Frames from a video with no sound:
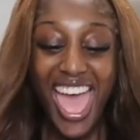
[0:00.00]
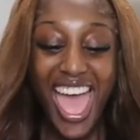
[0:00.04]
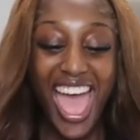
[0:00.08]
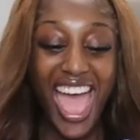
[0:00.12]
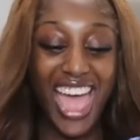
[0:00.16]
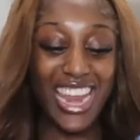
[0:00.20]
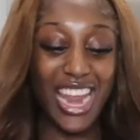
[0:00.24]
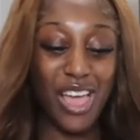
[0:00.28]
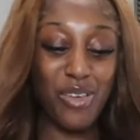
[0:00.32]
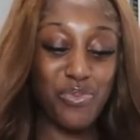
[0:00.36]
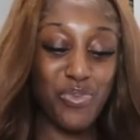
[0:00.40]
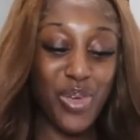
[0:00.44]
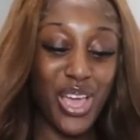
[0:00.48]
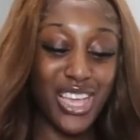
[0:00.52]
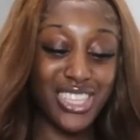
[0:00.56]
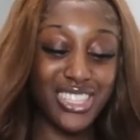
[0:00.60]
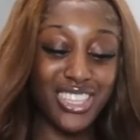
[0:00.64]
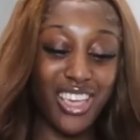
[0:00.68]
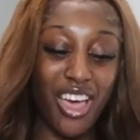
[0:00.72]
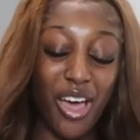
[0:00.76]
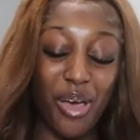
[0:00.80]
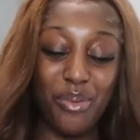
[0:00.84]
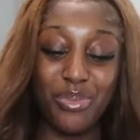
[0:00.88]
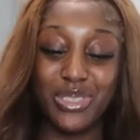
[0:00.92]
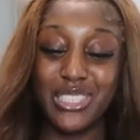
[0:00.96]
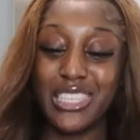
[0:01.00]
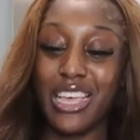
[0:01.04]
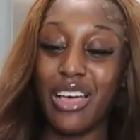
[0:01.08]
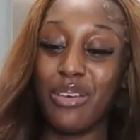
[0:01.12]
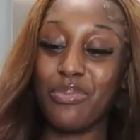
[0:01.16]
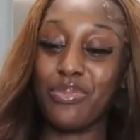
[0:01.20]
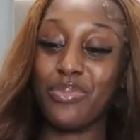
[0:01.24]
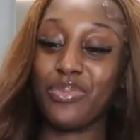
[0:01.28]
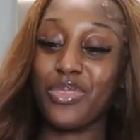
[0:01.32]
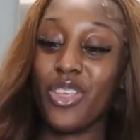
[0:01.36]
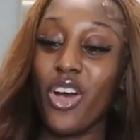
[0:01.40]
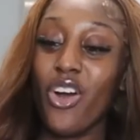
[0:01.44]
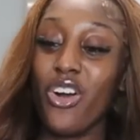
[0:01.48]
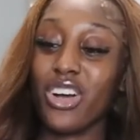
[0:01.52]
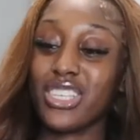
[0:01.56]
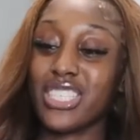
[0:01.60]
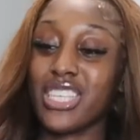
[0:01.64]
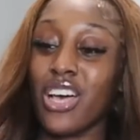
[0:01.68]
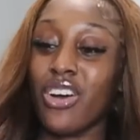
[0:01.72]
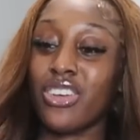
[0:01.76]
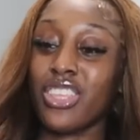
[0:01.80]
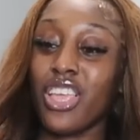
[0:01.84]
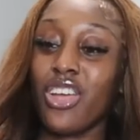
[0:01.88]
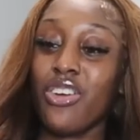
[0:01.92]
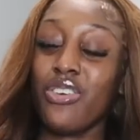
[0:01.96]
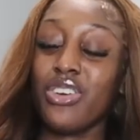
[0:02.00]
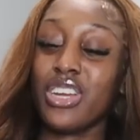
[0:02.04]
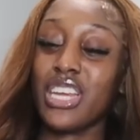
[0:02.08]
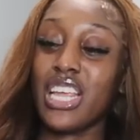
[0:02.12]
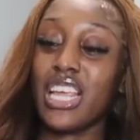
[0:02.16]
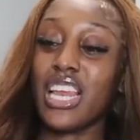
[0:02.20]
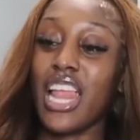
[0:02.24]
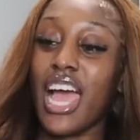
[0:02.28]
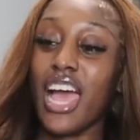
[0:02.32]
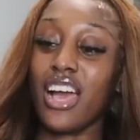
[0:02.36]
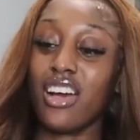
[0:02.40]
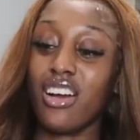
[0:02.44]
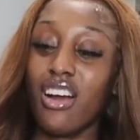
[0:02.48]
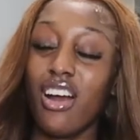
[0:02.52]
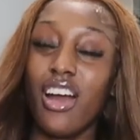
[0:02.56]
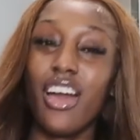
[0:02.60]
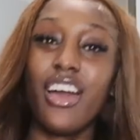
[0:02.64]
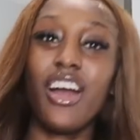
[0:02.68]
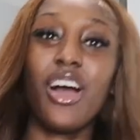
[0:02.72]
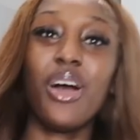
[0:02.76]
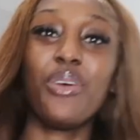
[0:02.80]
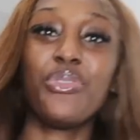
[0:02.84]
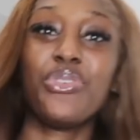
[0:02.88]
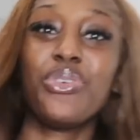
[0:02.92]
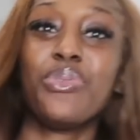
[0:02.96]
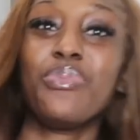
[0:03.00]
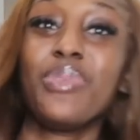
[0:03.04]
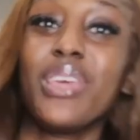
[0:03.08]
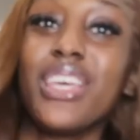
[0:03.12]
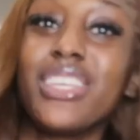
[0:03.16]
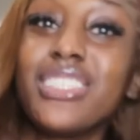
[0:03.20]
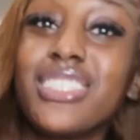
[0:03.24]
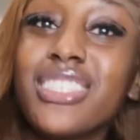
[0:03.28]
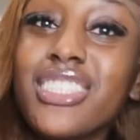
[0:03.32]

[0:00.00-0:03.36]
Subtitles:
and I picked up some oxtail. They already like cut it up for me and